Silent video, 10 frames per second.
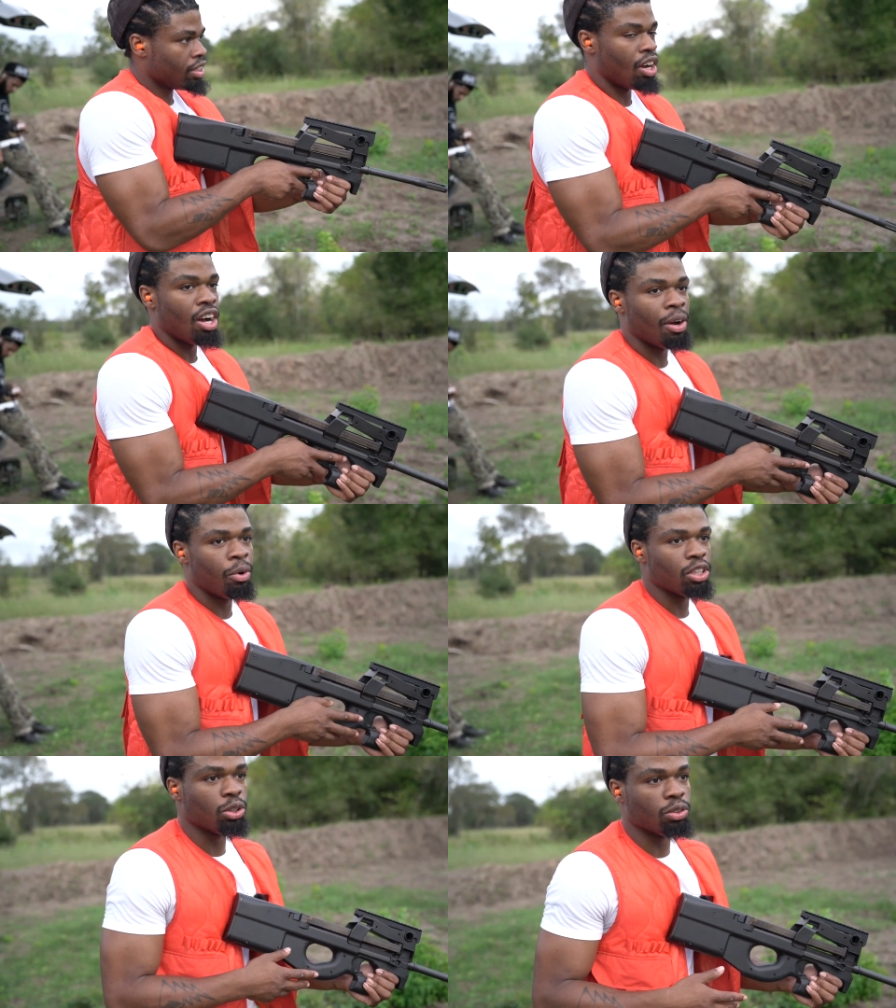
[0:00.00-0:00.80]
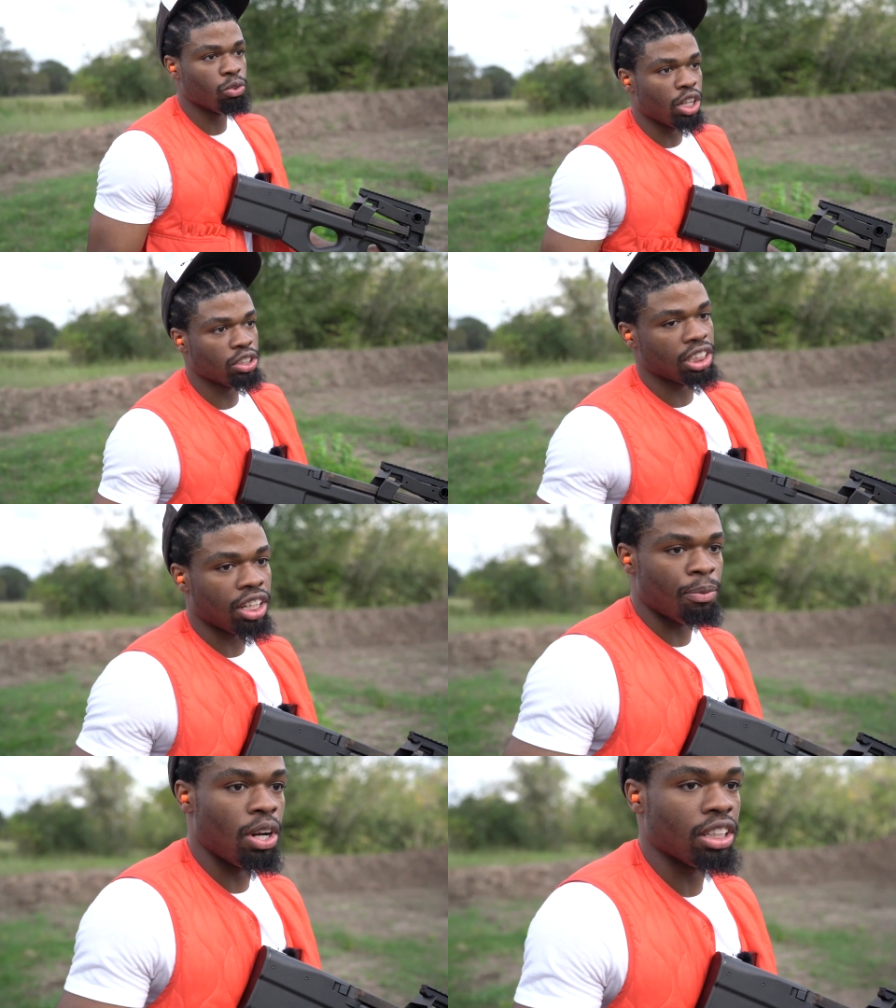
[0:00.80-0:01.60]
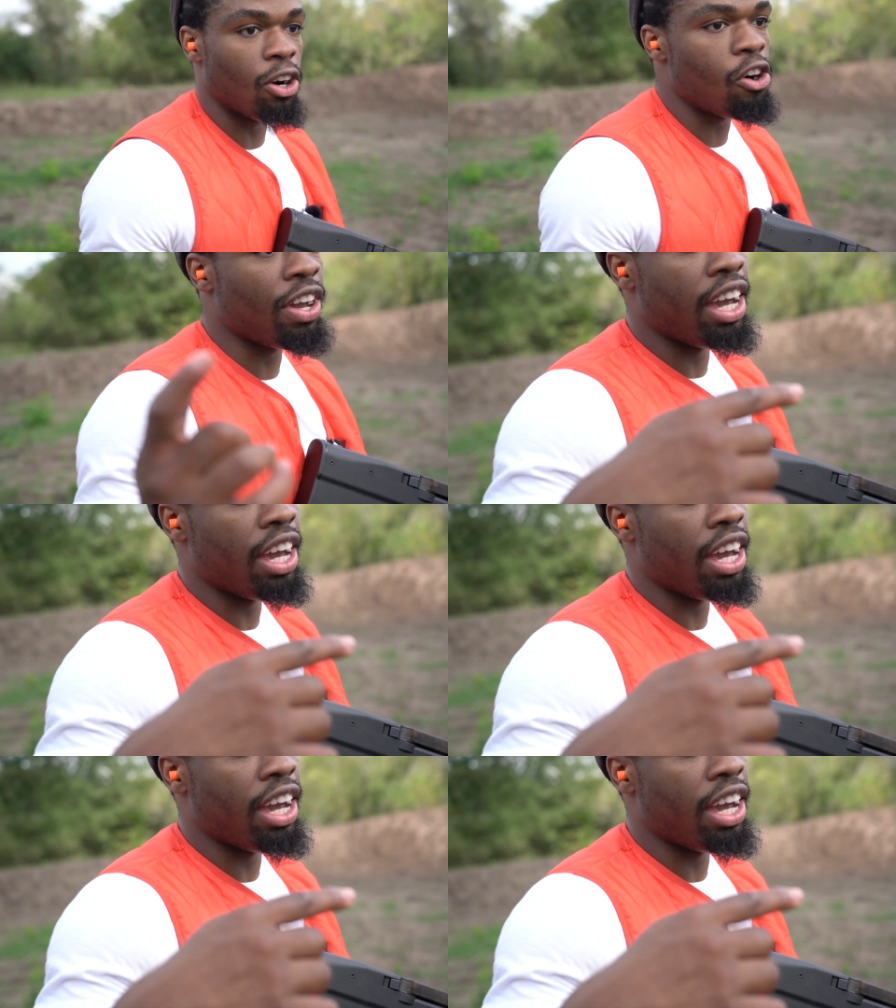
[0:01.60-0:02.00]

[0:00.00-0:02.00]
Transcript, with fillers: Oh, I want to shoot some real shit. Come on, let's go over